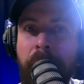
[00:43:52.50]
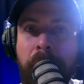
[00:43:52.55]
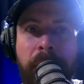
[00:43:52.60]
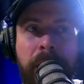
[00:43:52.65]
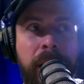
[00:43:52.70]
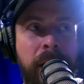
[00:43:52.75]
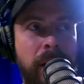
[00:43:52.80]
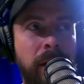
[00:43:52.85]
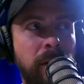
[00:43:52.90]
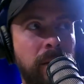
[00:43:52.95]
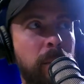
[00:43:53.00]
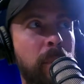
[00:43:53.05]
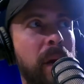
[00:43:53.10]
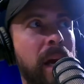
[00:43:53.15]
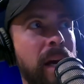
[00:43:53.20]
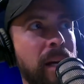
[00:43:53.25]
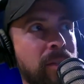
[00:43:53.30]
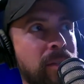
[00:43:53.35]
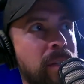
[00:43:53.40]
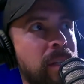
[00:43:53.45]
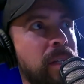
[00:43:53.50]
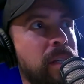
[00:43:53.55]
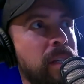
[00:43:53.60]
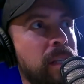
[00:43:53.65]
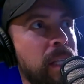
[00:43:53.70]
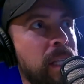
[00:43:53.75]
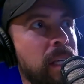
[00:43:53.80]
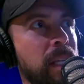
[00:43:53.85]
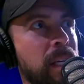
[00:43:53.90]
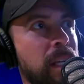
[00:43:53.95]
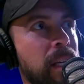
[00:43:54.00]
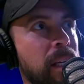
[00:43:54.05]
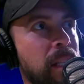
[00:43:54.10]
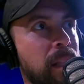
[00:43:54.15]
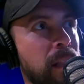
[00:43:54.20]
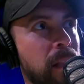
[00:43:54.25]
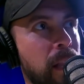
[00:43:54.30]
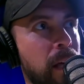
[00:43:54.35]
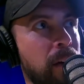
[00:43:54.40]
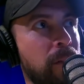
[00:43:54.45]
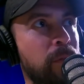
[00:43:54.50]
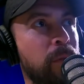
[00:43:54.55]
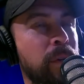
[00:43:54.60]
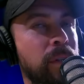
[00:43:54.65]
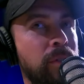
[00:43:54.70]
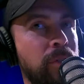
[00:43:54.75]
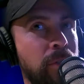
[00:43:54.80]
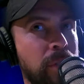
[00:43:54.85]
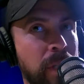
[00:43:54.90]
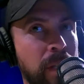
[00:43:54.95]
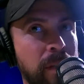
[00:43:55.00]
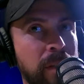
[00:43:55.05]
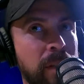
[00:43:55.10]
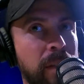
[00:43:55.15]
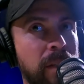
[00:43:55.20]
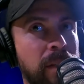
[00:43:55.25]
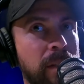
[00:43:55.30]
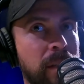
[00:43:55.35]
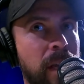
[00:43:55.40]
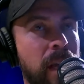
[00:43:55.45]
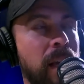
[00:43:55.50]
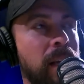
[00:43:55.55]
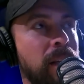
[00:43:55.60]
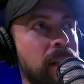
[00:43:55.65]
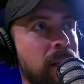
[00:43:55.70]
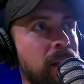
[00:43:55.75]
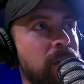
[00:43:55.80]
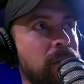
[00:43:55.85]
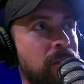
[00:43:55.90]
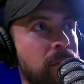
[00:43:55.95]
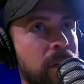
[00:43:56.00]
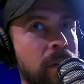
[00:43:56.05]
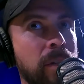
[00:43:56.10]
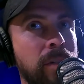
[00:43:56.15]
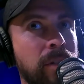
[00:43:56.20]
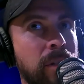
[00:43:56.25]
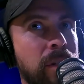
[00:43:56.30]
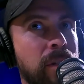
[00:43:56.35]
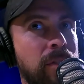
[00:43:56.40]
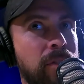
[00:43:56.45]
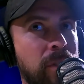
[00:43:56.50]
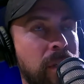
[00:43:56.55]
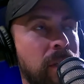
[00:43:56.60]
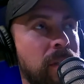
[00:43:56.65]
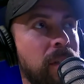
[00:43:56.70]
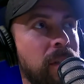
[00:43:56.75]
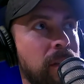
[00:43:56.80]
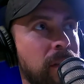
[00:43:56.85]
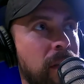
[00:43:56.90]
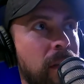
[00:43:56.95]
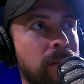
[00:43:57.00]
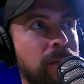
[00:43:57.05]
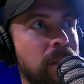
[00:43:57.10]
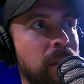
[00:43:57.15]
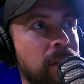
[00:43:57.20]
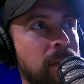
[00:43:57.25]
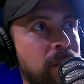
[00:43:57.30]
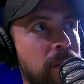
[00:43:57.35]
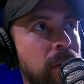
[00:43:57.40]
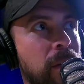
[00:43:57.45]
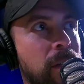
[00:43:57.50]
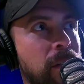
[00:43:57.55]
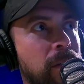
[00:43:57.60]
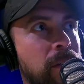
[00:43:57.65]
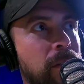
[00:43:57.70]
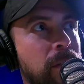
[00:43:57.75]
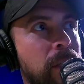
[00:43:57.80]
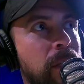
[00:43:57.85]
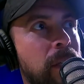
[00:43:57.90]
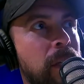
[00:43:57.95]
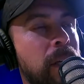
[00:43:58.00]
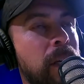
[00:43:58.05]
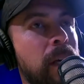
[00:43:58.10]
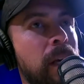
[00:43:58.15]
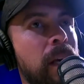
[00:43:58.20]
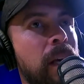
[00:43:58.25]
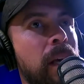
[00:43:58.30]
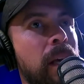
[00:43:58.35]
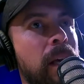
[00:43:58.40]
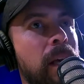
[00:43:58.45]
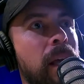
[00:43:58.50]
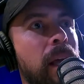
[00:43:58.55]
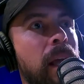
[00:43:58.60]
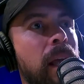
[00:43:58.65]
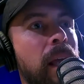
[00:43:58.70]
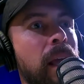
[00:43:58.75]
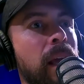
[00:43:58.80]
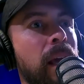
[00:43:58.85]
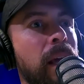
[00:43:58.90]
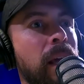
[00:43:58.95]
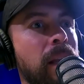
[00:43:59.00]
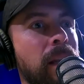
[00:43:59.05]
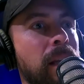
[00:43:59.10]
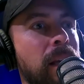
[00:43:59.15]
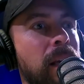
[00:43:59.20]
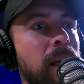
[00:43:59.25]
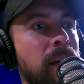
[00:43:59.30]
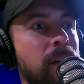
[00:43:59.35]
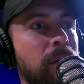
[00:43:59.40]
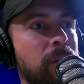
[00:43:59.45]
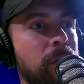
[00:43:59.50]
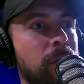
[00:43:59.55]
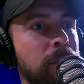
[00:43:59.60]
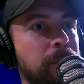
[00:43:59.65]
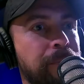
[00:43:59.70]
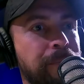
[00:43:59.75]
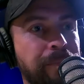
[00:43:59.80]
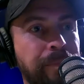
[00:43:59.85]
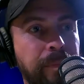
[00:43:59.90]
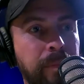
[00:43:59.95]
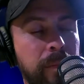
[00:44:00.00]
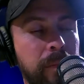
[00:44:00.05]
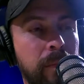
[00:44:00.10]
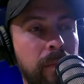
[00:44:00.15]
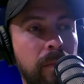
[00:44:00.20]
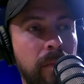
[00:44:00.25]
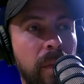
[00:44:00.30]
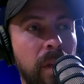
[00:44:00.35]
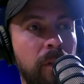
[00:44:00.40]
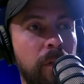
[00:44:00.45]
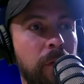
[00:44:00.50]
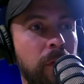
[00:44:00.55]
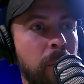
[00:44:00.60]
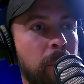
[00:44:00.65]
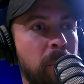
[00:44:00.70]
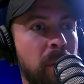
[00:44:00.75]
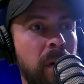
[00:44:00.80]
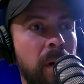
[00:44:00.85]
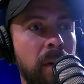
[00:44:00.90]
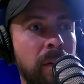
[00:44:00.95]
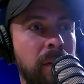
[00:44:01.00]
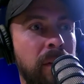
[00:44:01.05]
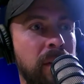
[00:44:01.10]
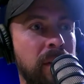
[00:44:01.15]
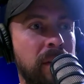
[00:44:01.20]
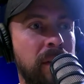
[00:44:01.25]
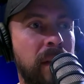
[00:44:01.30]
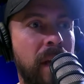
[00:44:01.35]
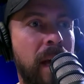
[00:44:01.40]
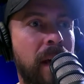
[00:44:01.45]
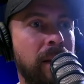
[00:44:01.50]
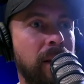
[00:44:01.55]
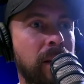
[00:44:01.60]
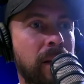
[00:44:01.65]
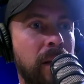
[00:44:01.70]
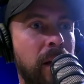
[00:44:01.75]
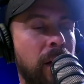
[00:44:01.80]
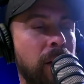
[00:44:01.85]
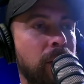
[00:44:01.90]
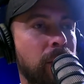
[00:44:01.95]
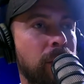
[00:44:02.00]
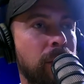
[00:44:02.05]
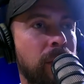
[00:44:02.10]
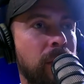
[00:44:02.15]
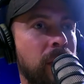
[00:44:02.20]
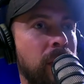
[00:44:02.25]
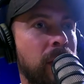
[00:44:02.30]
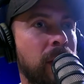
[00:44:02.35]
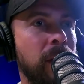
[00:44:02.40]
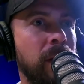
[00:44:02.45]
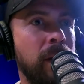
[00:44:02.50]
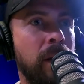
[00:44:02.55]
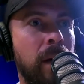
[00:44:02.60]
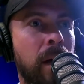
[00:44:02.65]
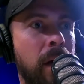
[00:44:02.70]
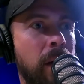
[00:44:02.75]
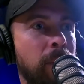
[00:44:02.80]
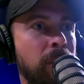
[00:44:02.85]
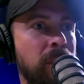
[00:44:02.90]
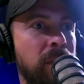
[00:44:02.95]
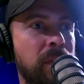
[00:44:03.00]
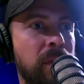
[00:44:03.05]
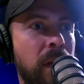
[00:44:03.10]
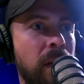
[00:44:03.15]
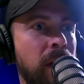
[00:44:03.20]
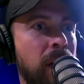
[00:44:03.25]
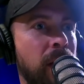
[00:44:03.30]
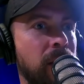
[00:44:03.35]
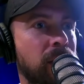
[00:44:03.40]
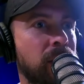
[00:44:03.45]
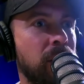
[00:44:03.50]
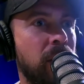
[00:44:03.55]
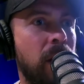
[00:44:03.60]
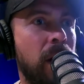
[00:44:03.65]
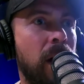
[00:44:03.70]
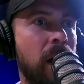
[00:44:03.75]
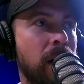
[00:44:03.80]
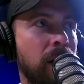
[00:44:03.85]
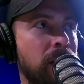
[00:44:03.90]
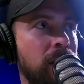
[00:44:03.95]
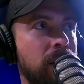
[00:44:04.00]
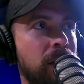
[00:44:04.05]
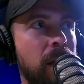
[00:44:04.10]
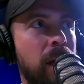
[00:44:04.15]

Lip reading: kids passionately in love with Jesus and his church, because Jesus loves his church. And if football, this, that, the other thing, Sunday sauce,